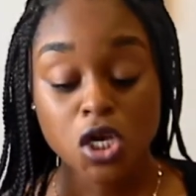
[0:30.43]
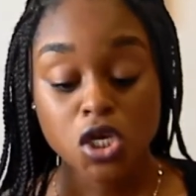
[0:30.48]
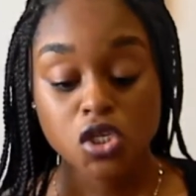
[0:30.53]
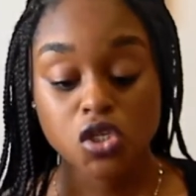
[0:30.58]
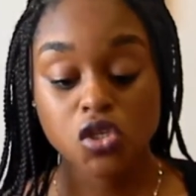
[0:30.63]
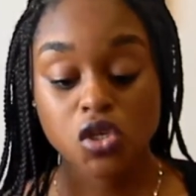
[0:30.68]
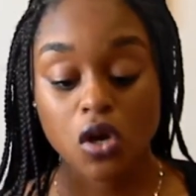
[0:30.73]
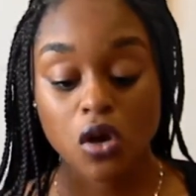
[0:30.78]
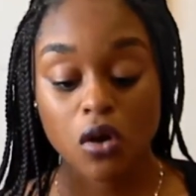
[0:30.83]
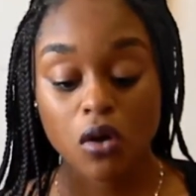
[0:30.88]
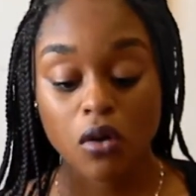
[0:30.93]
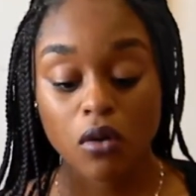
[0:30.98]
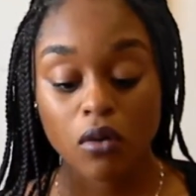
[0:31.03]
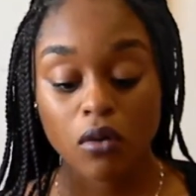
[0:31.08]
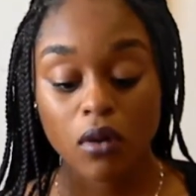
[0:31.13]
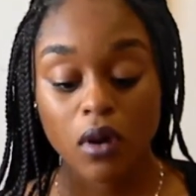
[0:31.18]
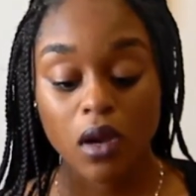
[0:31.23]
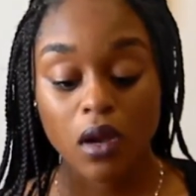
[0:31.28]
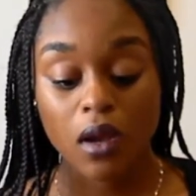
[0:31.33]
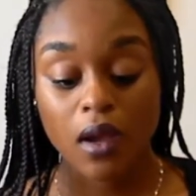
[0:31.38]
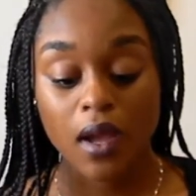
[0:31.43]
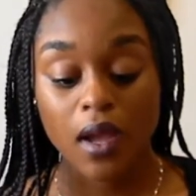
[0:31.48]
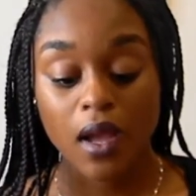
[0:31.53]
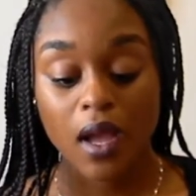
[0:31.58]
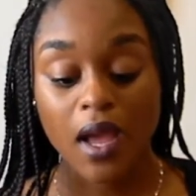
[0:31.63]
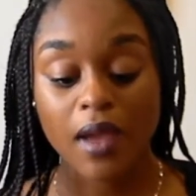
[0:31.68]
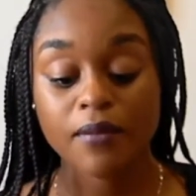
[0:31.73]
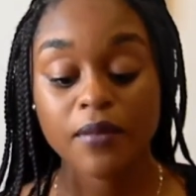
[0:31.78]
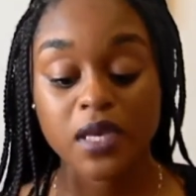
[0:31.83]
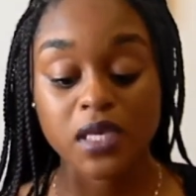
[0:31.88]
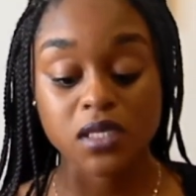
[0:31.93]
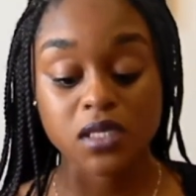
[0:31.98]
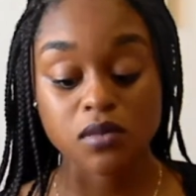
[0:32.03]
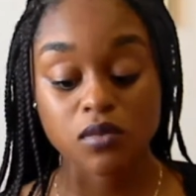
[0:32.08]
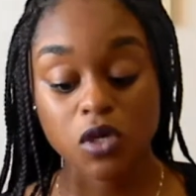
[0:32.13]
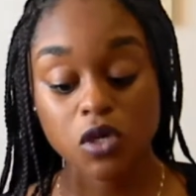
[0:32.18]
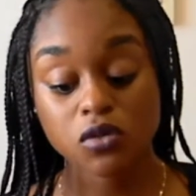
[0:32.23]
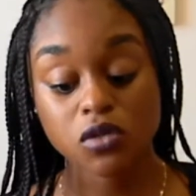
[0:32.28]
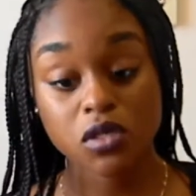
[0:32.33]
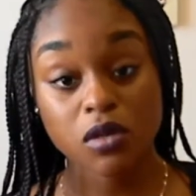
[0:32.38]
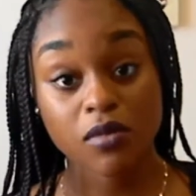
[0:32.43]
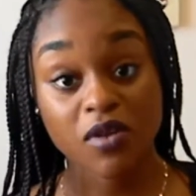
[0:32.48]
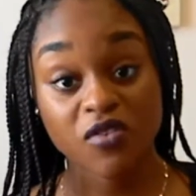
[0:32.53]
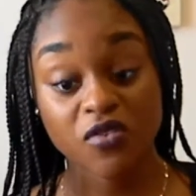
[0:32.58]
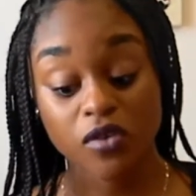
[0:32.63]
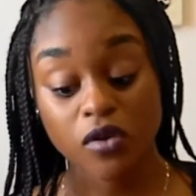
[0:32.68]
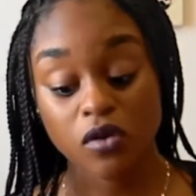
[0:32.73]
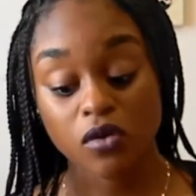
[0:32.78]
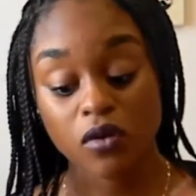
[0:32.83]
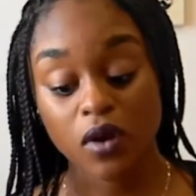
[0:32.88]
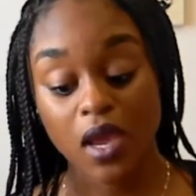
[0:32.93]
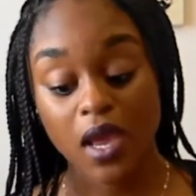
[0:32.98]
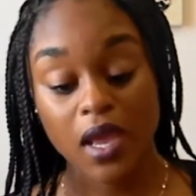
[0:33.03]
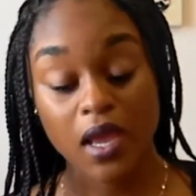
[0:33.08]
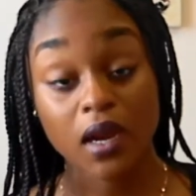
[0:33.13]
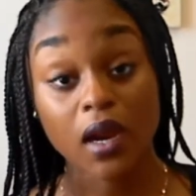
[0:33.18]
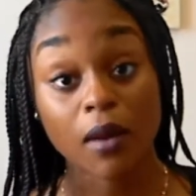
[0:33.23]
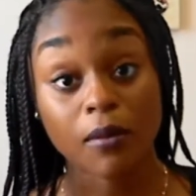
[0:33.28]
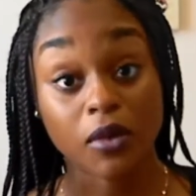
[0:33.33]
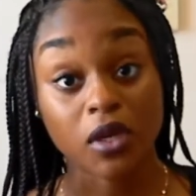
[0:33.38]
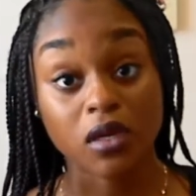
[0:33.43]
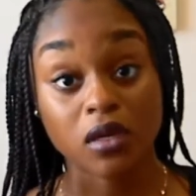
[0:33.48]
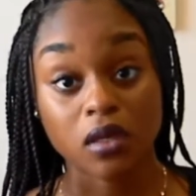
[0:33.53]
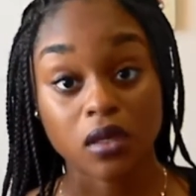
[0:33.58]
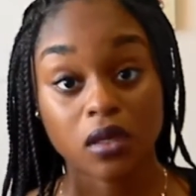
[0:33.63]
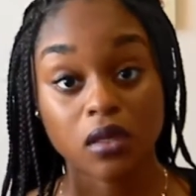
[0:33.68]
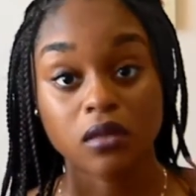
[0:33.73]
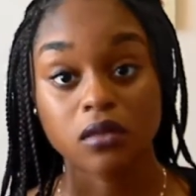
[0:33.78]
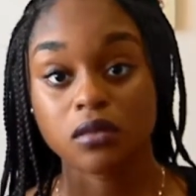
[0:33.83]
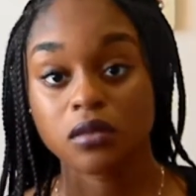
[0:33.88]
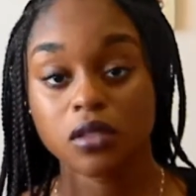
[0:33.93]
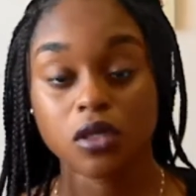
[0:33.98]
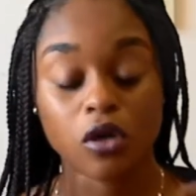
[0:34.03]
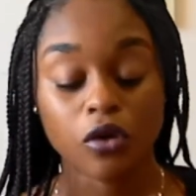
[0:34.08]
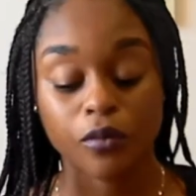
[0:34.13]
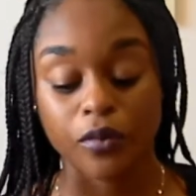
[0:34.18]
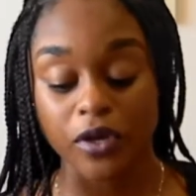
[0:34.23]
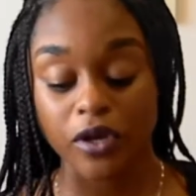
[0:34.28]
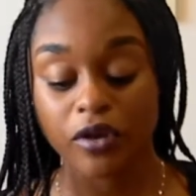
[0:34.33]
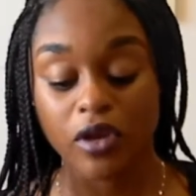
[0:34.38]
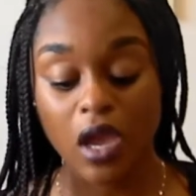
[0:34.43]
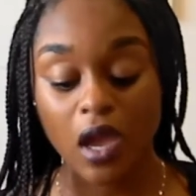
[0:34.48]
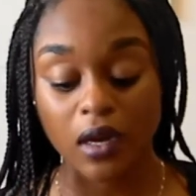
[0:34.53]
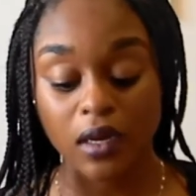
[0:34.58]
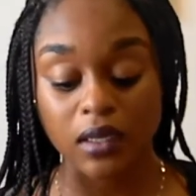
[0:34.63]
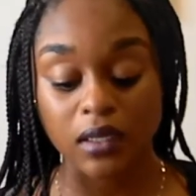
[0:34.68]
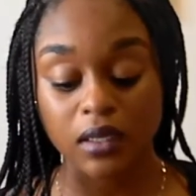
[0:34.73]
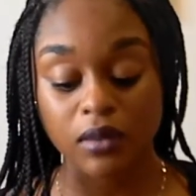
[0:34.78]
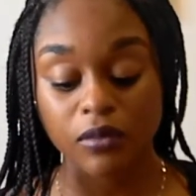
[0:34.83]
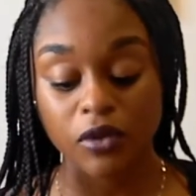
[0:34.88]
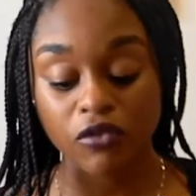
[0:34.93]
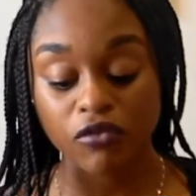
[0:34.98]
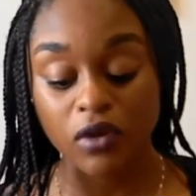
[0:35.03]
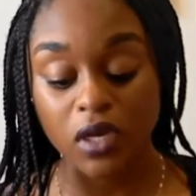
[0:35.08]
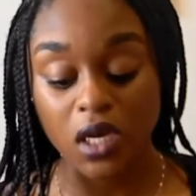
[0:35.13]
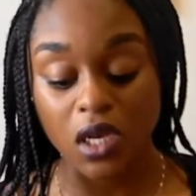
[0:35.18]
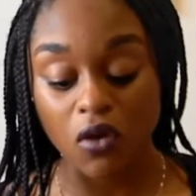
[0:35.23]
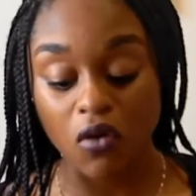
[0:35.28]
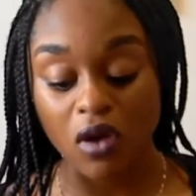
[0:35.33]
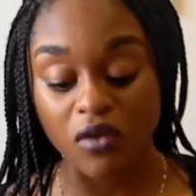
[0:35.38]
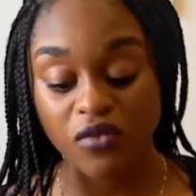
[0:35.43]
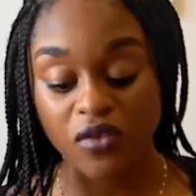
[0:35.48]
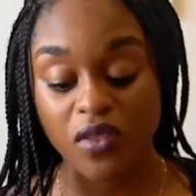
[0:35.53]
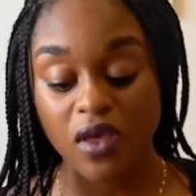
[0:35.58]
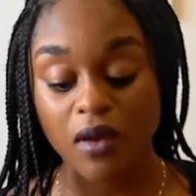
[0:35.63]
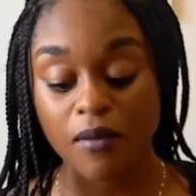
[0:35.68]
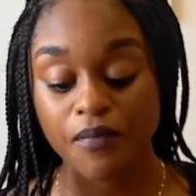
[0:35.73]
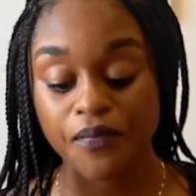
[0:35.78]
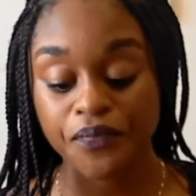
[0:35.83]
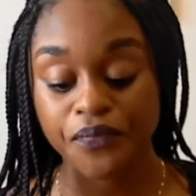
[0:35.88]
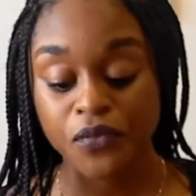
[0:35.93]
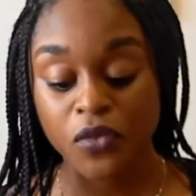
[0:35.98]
So I made some notes on my phone, and I'm gonna, periodically be reading off of them.